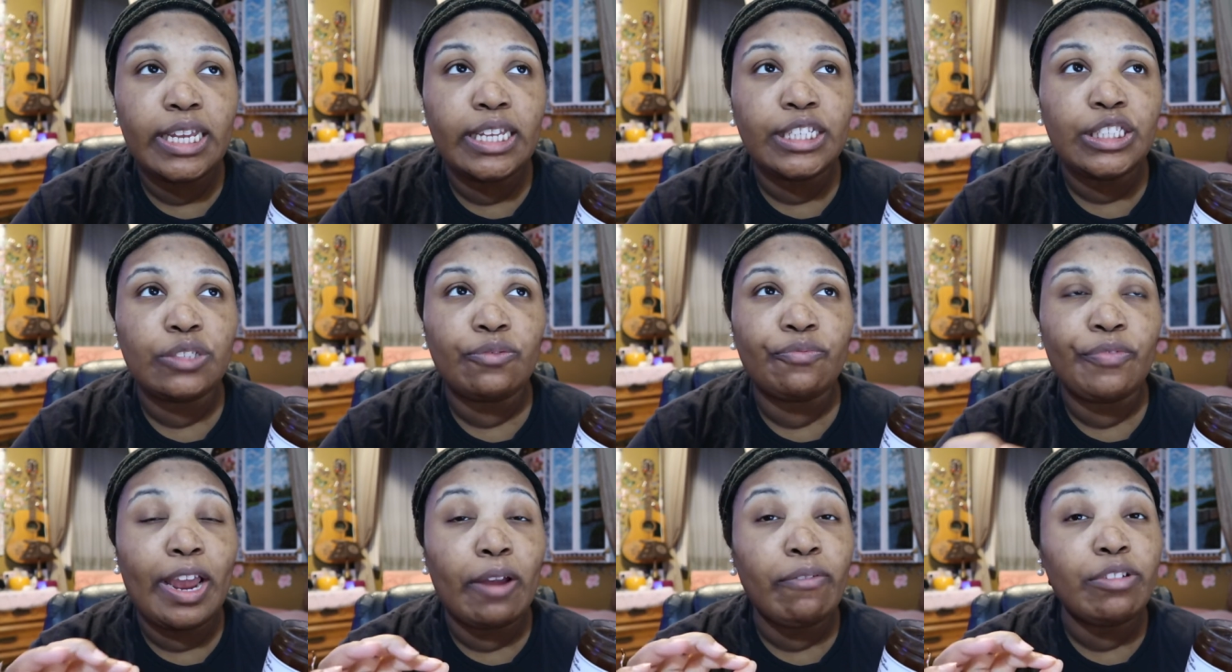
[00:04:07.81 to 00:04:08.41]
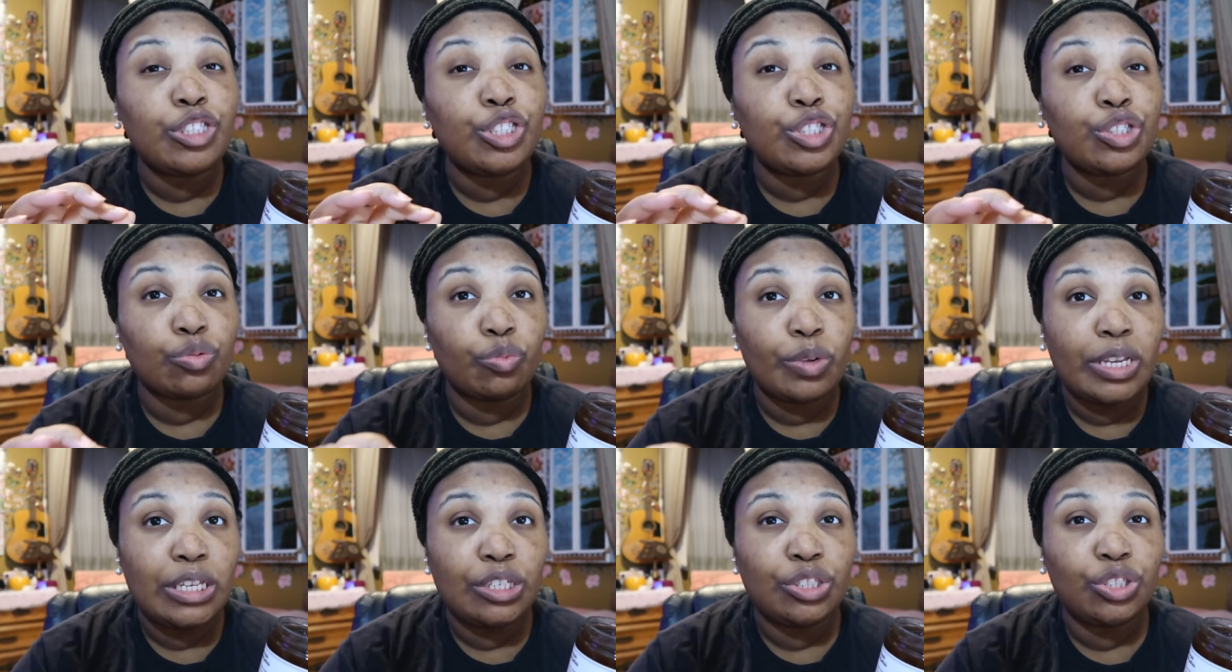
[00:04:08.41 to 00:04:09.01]
It's very
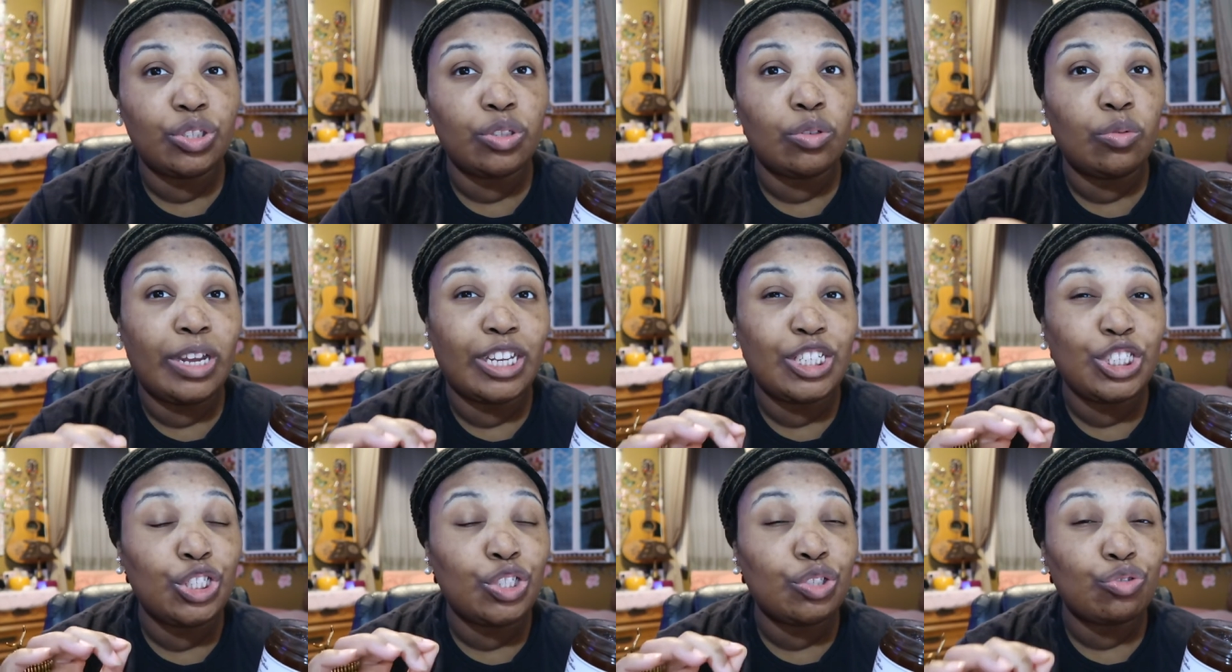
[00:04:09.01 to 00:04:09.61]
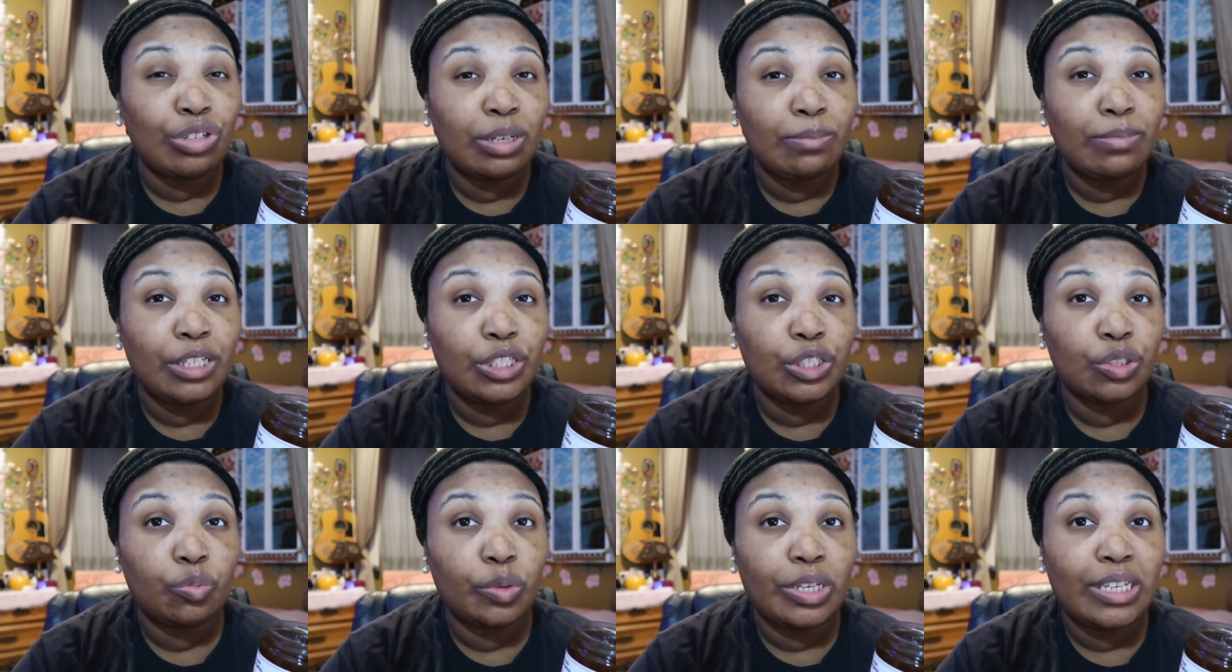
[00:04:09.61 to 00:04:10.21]
sweet too,
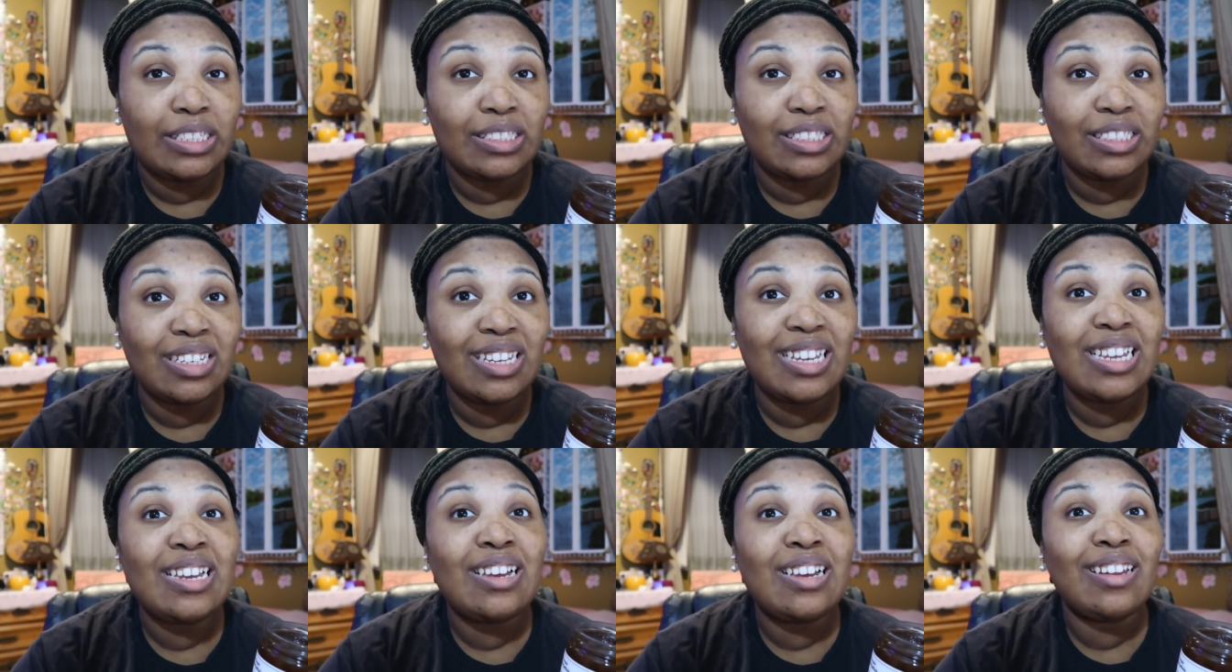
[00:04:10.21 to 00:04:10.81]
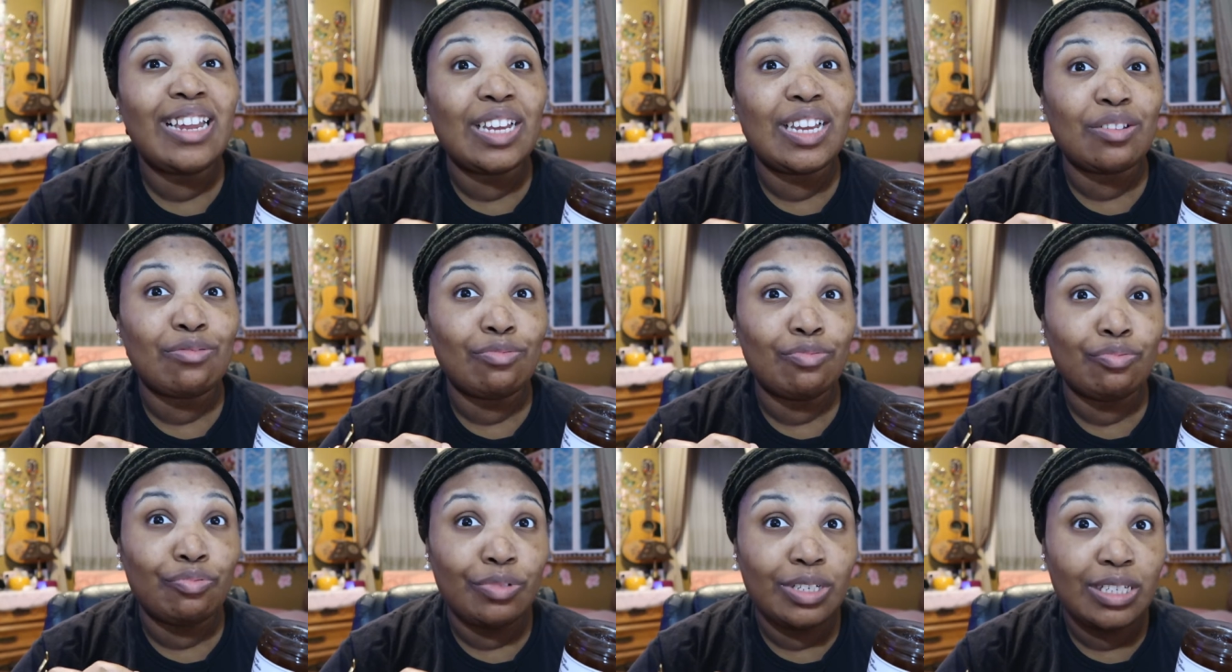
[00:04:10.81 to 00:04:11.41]
extremely sweet, like
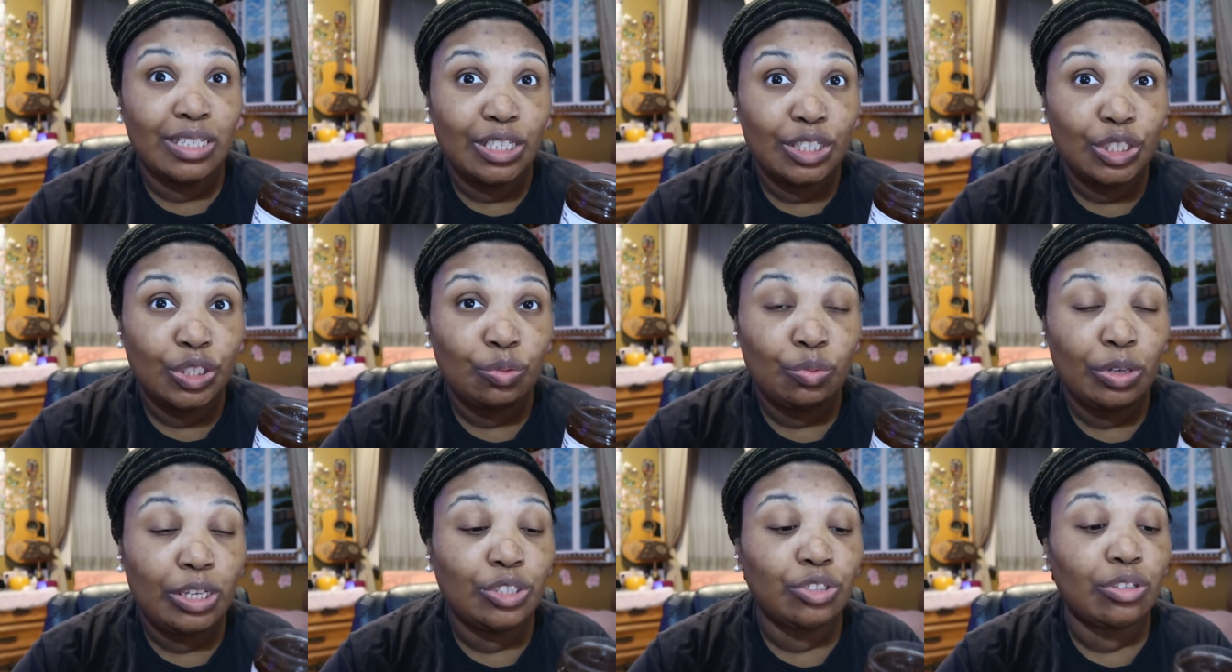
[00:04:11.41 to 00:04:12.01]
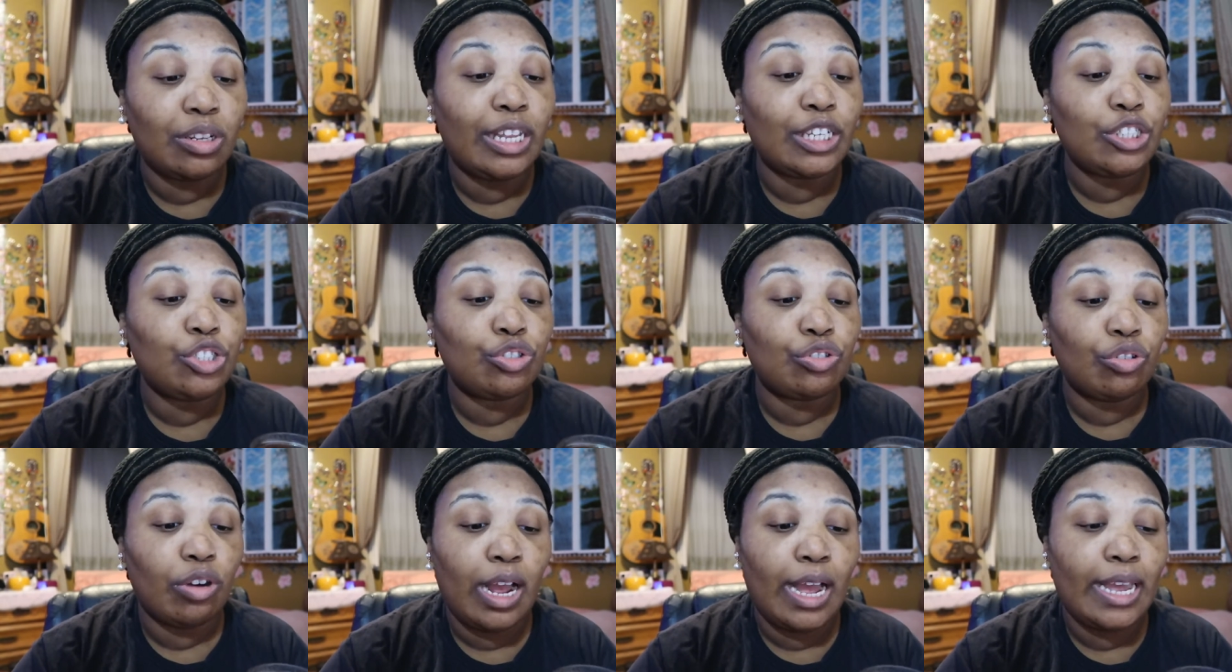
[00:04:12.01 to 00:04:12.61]
really sweet. So let's
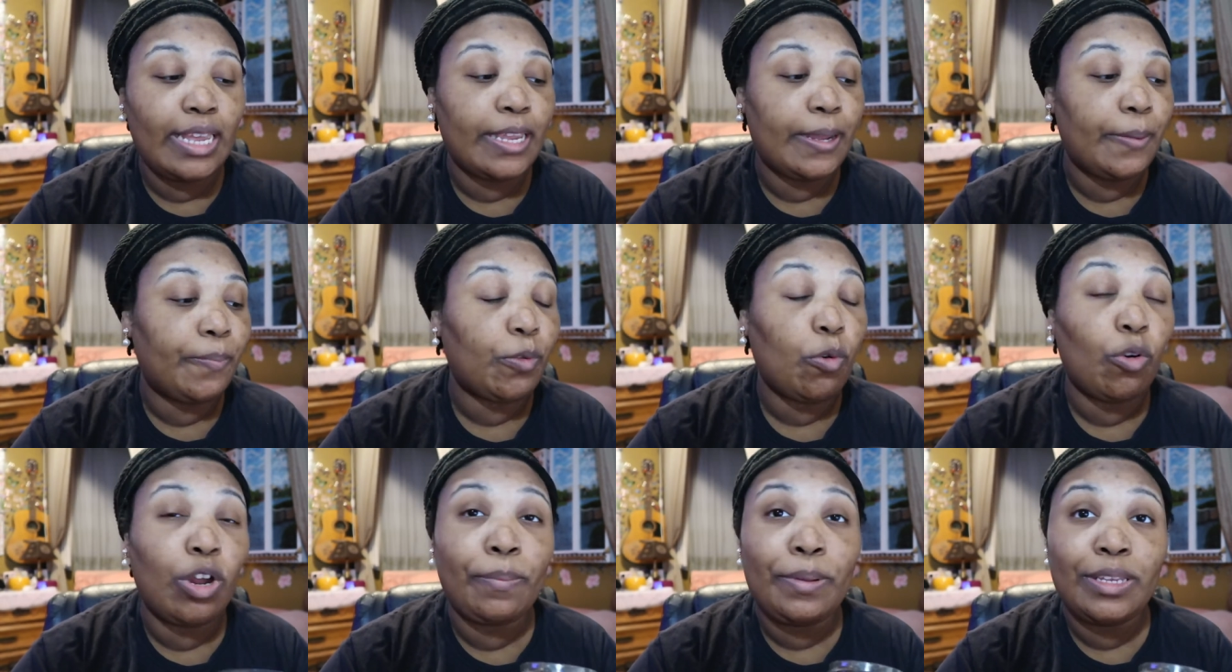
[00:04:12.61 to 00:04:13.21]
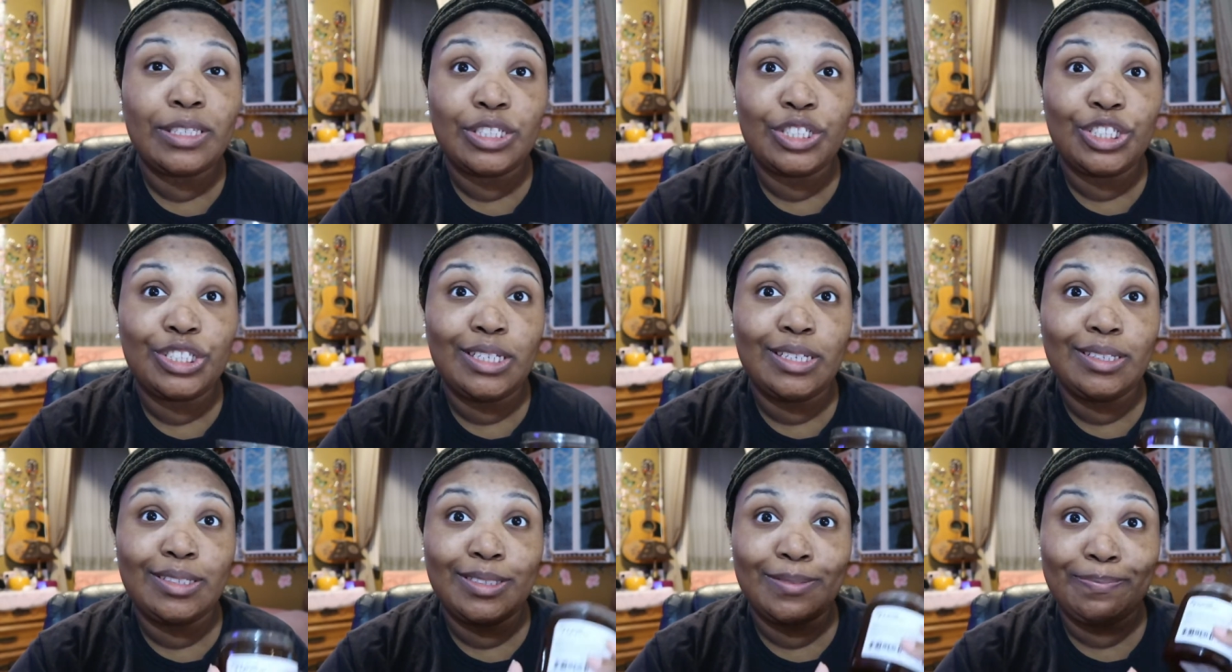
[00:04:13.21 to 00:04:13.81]
try it on a piece of
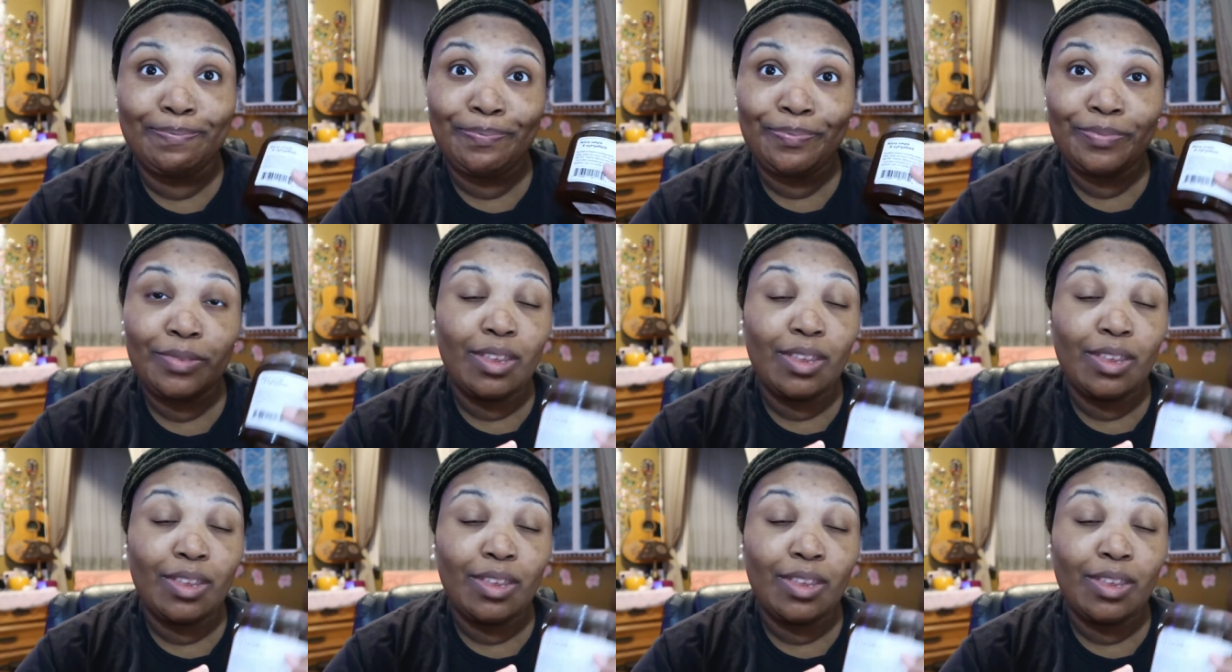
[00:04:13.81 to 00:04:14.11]
cheese.